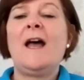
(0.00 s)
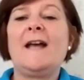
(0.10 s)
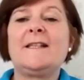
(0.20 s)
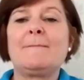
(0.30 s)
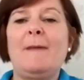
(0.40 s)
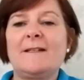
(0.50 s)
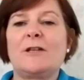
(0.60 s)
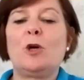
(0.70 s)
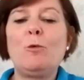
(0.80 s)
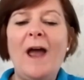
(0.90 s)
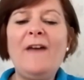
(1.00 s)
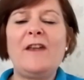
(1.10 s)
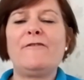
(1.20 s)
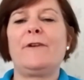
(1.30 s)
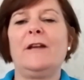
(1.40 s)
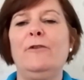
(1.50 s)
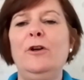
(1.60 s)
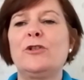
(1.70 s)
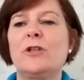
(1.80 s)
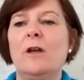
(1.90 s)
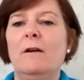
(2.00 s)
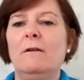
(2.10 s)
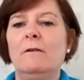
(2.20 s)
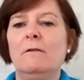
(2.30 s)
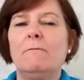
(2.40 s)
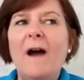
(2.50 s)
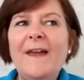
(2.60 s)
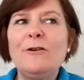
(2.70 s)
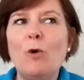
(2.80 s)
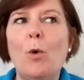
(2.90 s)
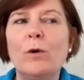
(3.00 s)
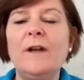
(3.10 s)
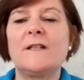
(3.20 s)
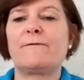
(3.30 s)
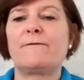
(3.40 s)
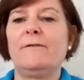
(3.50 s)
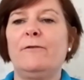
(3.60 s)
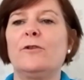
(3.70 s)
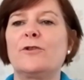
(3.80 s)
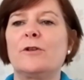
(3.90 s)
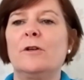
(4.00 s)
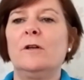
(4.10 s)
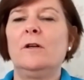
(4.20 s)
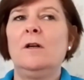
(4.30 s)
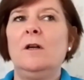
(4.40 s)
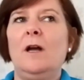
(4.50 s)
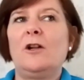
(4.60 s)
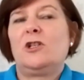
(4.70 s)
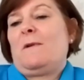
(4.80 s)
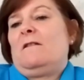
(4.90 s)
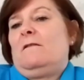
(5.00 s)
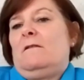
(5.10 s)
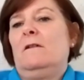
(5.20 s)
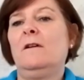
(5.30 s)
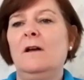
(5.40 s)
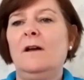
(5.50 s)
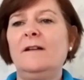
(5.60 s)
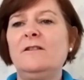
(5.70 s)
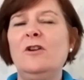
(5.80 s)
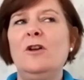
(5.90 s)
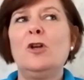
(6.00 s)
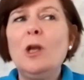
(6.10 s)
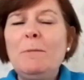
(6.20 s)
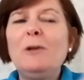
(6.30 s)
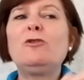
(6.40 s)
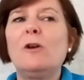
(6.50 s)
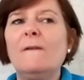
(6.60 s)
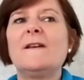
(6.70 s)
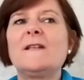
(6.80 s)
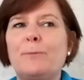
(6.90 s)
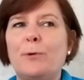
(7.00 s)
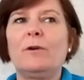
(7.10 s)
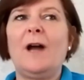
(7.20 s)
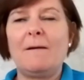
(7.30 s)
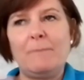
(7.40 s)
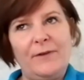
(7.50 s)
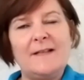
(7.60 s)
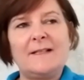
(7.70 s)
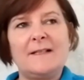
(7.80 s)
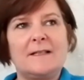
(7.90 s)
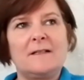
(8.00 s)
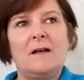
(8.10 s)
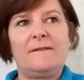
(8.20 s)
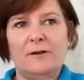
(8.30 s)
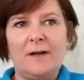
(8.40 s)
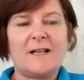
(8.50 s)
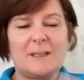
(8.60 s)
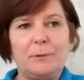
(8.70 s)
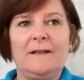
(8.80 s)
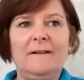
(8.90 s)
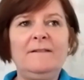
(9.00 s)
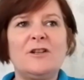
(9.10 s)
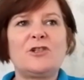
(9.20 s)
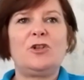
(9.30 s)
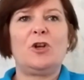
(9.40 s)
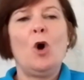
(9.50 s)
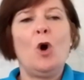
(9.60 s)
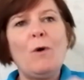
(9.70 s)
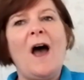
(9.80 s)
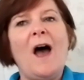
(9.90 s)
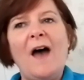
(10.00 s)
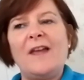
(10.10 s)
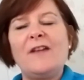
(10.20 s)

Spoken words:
said to my sister, why are they free foods? Why are they known as free foods? And she went, I said, you've been doing this program with these, and they're now explaining this to you. Why are they